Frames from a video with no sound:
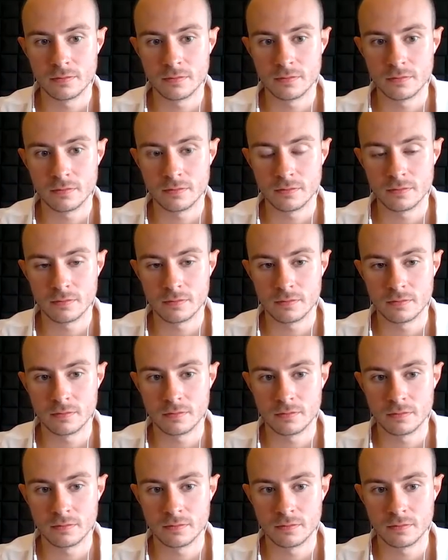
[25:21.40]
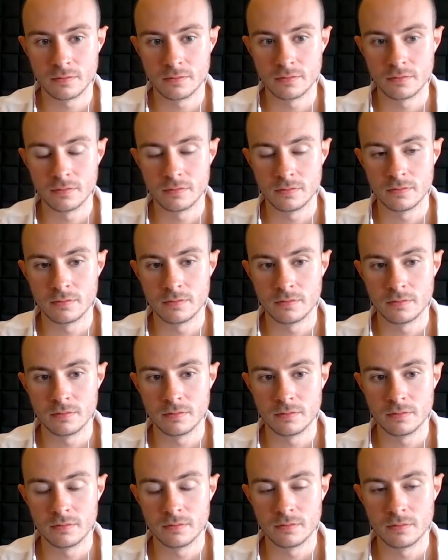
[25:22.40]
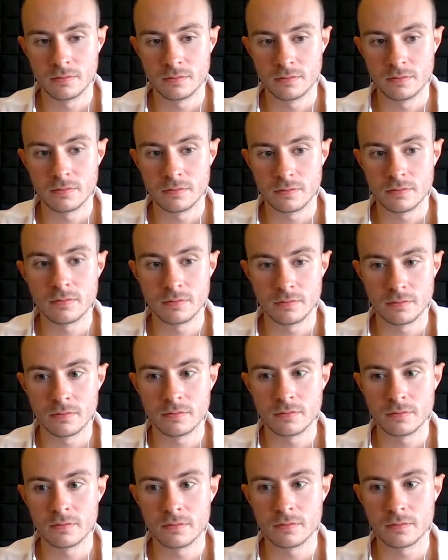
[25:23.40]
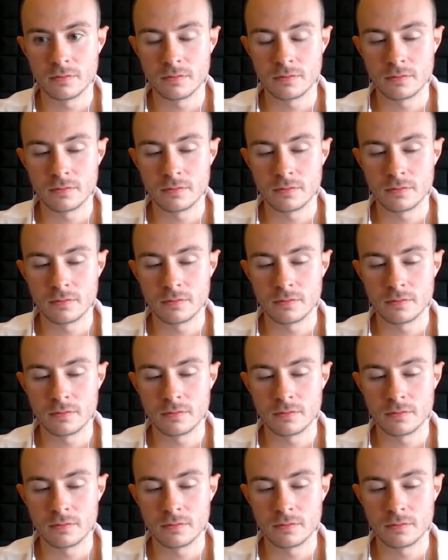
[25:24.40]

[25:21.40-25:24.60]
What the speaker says: This person isn't speaking.